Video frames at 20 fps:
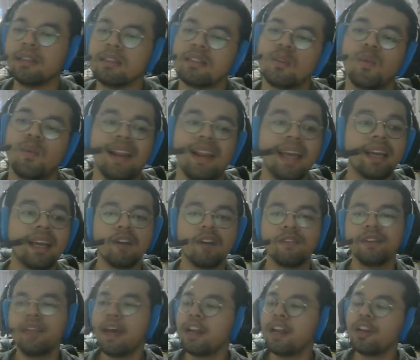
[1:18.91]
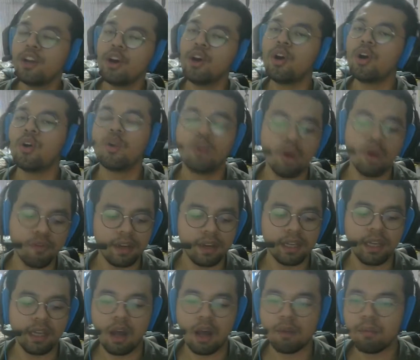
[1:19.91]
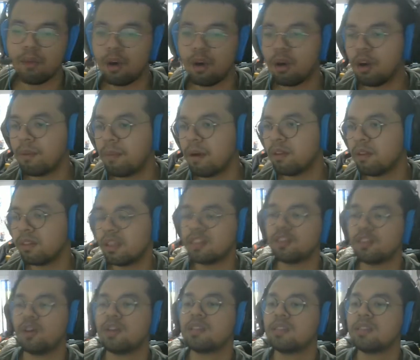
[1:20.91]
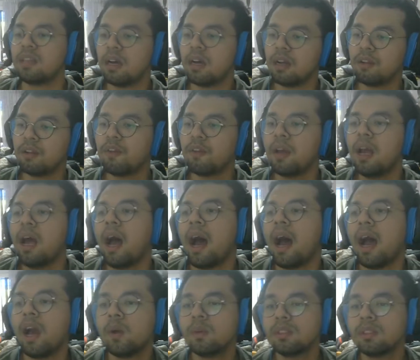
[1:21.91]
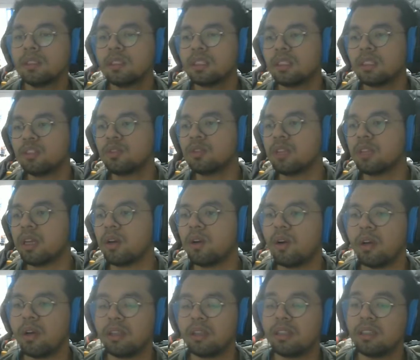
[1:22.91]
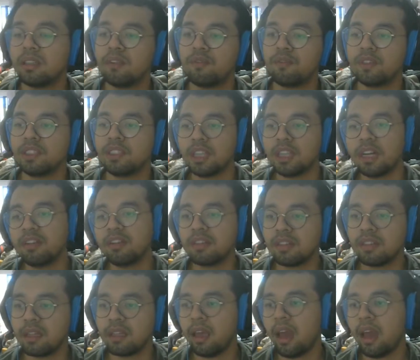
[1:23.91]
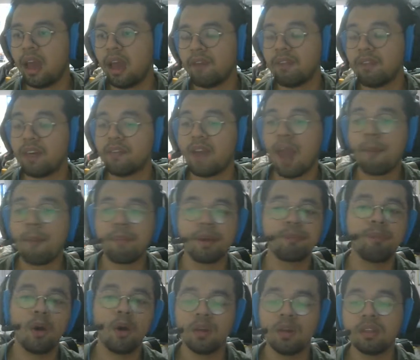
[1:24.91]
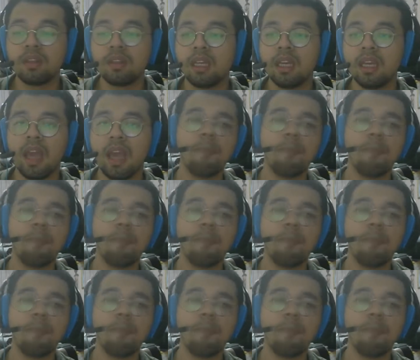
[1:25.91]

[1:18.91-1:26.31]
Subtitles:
Will I cover that? No, go find out more about this yourself. I would suggest you tengok the different genres that they have. They have epic poetry.